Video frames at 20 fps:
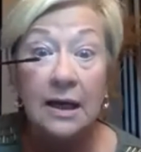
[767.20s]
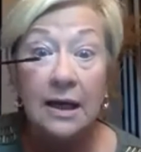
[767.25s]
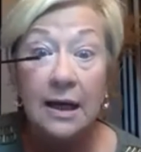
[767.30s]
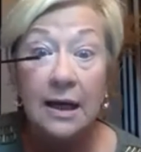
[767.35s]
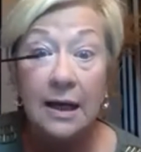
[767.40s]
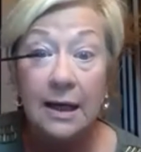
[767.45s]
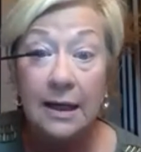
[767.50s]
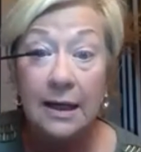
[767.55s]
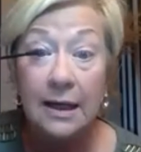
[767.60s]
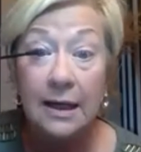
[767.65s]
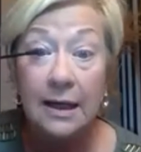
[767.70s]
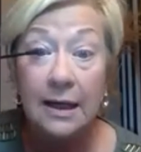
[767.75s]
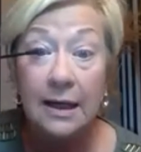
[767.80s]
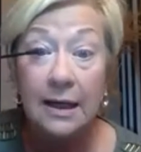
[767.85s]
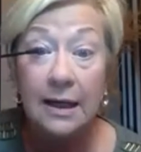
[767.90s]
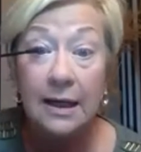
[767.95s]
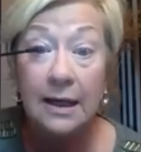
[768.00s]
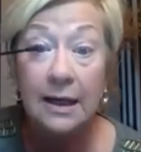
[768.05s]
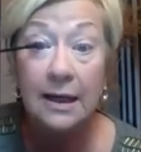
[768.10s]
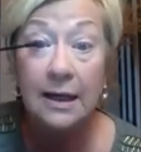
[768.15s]

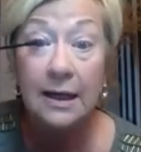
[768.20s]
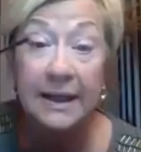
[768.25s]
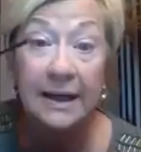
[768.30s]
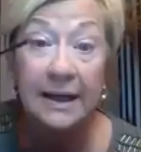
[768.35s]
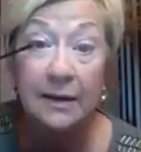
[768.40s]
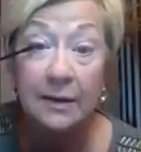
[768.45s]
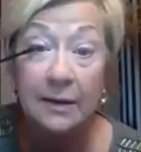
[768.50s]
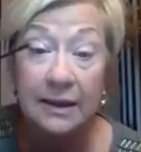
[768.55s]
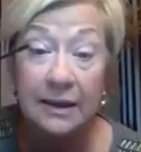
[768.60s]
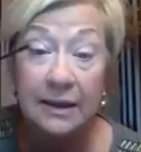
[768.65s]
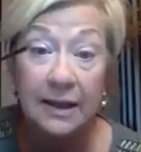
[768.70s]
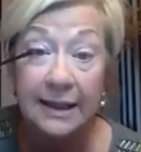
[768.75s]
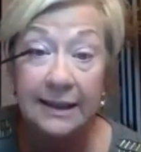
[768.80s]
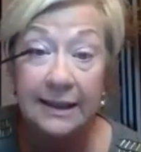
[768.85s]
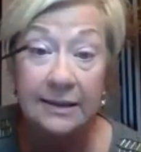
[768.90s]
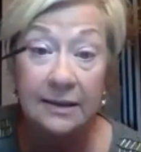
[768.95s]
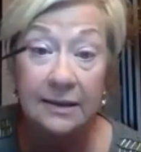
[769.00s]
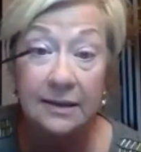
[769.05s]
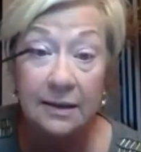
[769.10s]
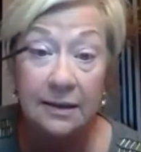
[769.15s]
but I like
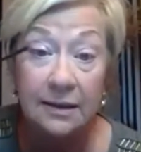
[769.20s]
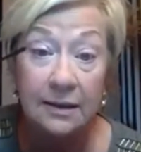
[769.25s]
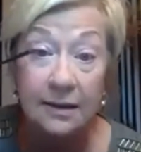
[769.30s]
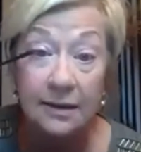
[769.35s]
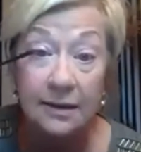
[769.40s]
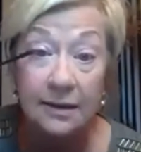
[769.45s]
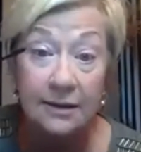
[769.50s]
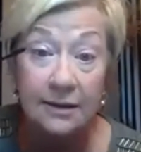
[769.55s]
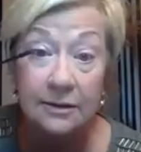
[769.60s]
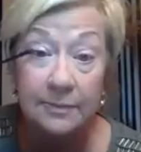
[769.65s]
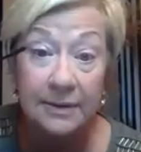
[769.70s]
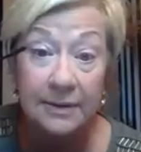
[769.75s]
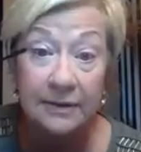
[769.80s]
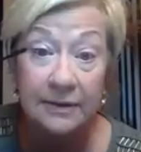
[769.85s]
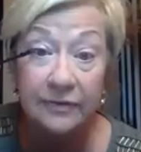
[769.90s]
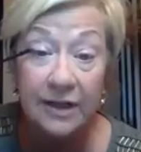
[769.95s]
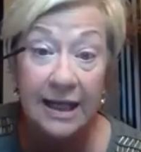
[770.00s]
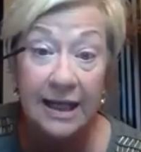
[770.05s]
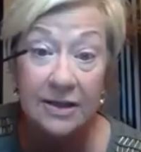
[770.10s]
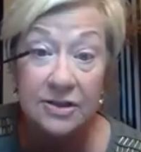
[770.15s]
a little bit of
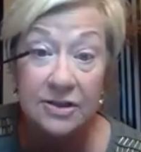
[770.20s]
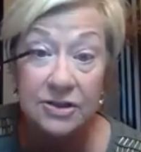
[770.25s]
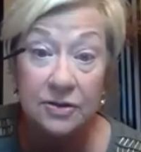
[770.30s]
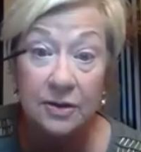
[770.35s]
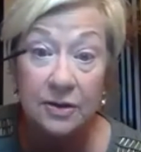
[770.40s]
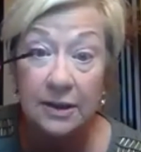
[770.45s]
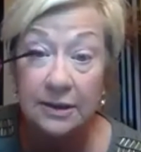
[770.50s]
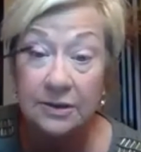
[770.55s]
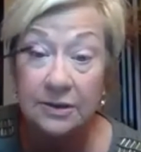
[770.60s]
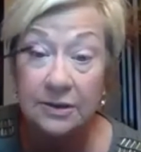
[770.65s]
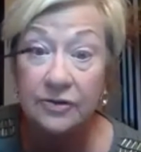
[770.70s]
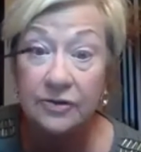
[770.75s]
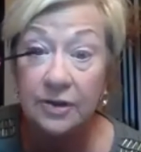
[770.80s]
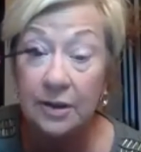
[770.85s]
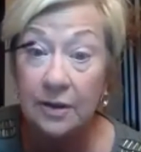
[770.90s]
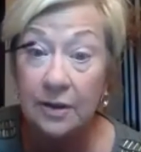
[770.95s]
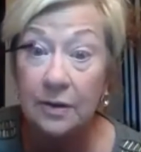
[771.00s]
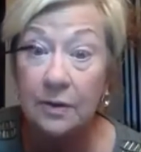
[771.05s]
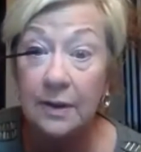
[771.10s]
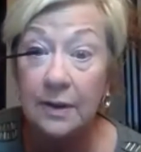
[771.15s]
blush on,
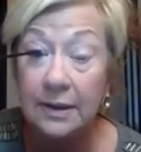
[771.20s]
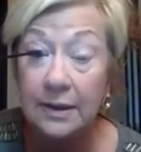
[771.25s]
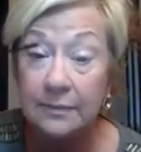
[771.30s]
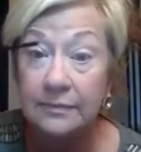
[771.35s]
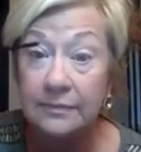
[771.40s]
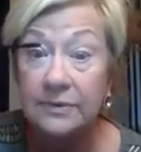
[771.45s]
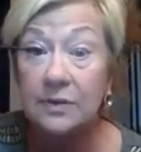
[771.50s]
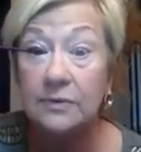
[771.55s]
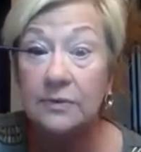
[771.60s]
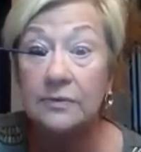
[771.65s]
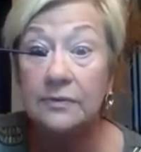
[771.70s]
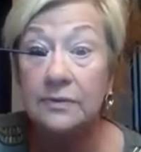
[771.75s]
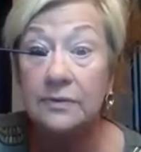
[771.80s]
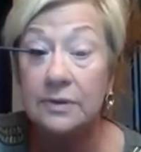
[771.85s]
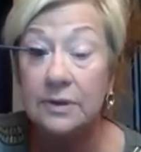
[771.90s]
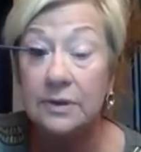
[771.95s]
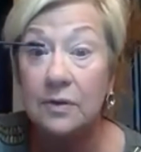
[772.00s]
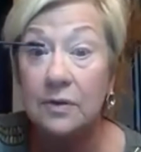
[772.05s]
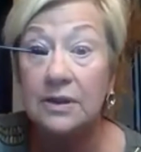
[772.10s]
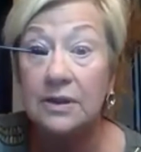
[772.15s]
so I don't
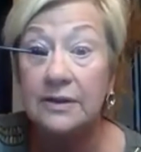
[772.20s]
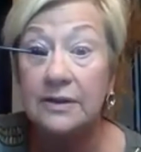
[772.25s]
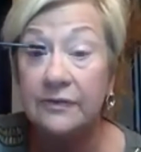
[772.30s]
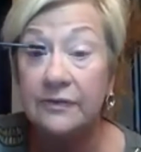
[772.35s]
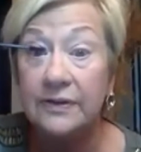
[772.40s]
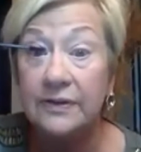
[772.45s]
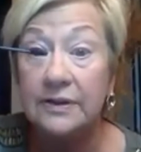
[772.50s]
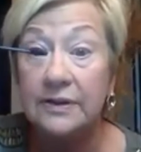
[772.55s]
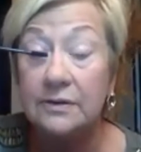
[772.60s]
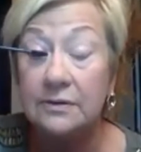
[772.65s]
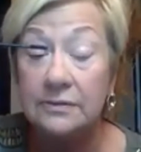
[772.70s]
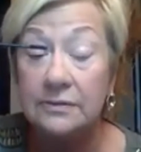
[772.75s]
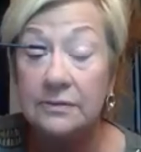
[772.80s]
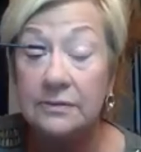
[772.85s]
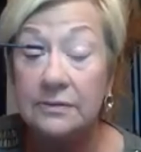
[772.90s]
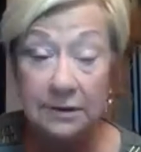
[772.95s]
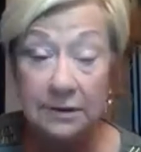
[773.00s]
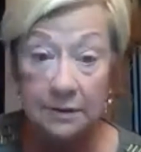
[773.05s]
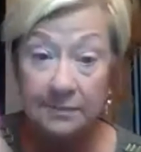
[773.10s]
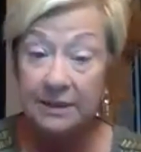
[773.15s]
totally feel
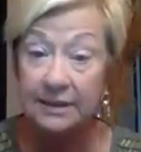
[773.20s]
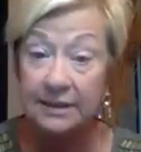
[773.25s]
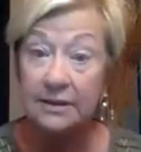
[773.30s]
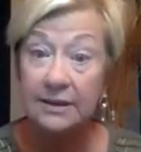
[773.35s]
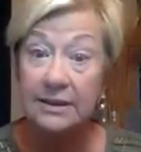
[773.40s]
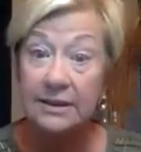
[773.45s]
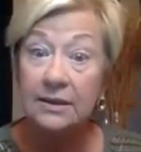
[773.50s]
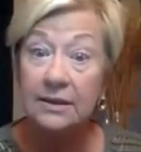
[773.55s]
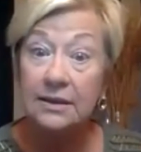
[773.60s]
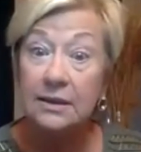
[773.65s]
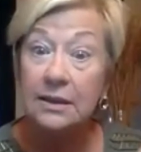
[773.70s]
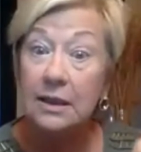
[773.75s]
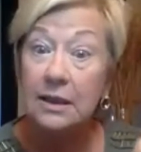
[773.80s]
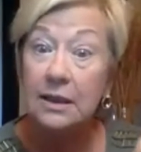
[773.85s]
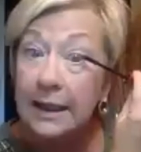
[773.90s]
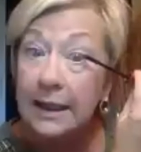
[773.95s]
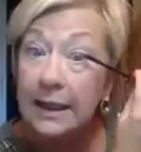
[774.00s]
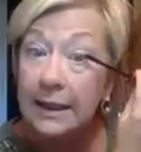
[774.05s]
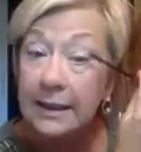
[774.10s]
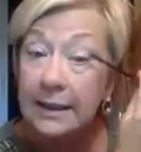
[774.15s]
completely
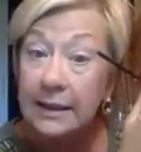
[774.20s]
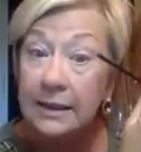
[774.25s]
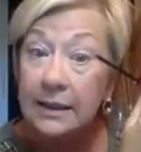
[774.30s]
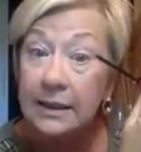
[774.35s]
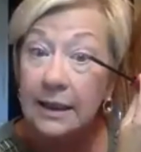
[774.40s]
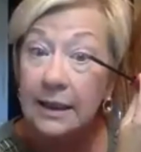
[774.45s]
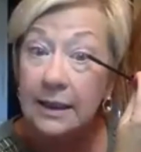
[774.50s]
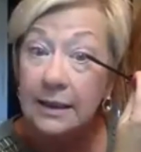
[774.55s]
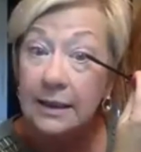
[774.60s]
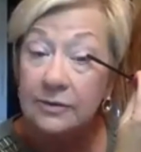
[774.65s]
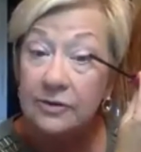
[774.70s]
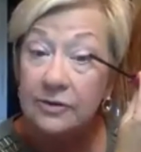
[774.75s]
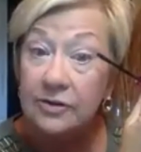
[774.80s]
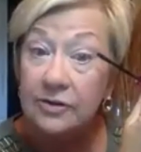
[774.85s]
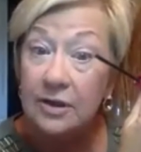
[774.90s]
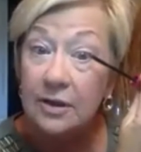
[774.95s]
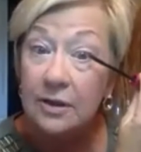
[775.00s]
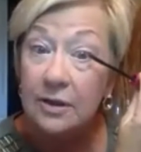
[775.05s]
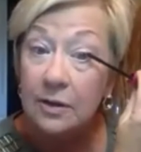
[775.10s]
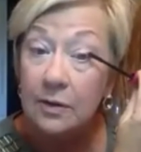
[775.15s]
naked,
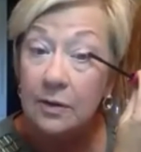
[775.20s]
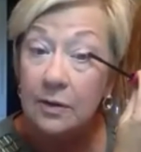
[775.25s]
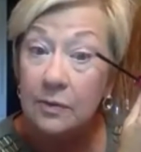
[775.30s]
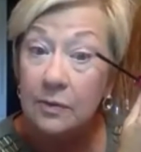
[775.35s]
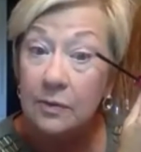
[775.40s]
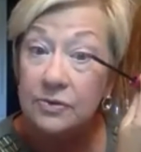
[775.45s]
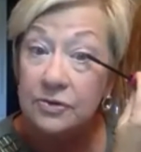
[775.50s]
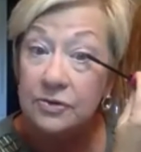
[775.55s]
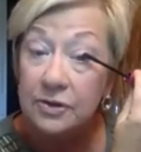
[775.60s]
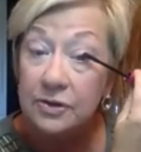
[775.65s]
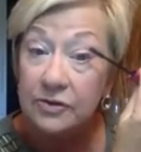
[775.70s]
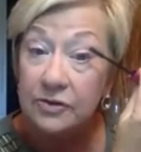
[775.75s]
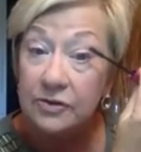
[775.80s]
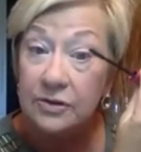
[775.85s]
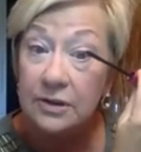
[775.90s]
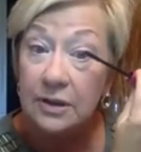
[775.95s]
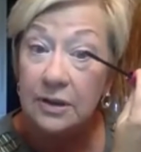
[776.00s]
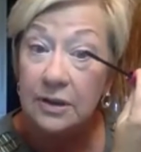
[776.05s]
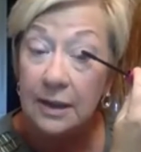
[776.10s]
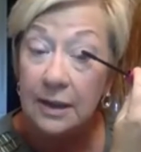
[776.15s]
and so
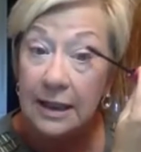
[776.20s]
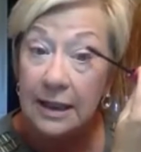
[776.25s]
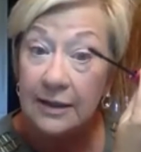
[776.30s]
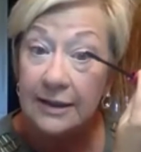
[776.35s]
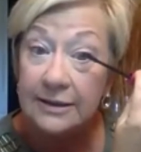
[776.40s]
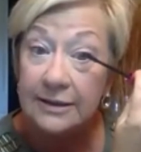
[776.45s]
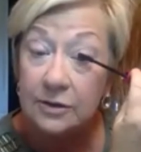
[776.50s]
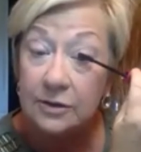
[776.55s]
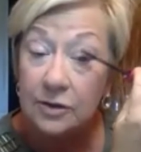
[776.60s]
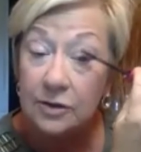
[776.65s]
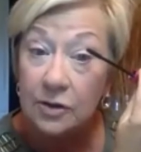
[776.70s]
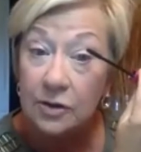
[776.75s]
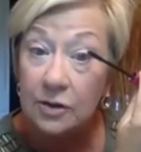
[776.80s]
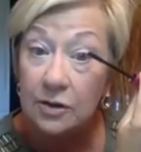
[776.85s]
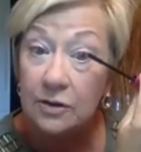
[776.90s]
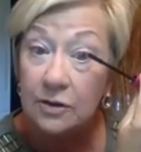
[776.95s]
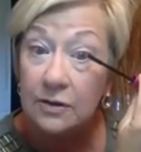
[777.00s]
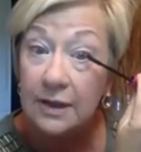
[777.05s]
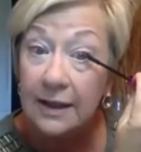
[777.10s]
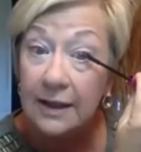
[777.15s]
just I like to
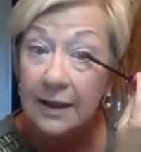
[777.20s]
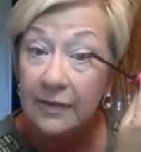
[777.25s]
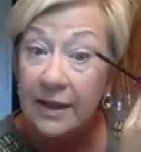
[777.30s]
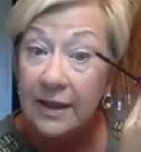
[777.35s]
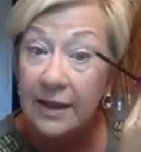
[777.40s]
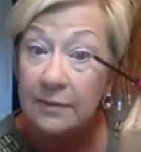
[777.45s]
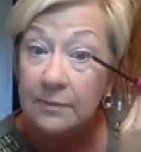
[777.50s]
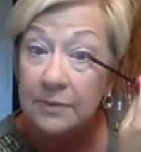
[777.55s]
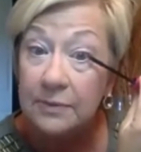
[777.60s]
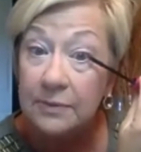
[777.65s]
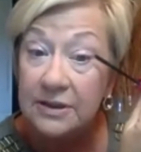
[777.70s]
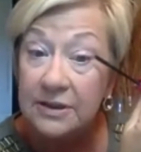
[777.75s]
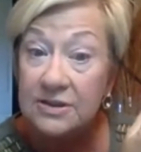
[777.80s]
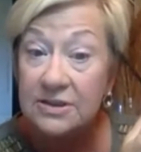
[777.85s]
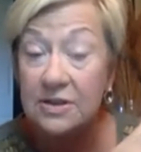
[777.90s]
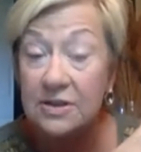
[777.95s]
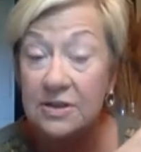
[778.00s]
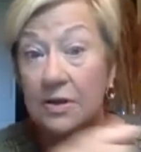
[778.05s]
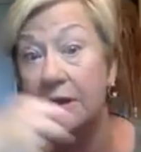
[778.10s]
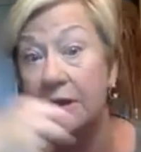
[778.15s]
curl and then put this
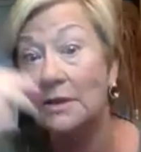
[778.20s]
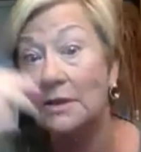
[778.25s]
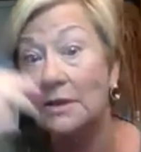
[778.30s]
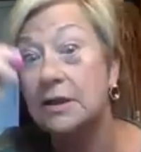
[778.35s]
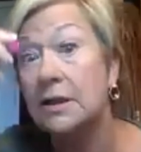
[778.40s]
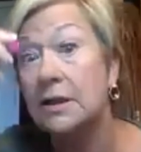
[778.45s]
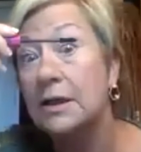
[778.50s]
on.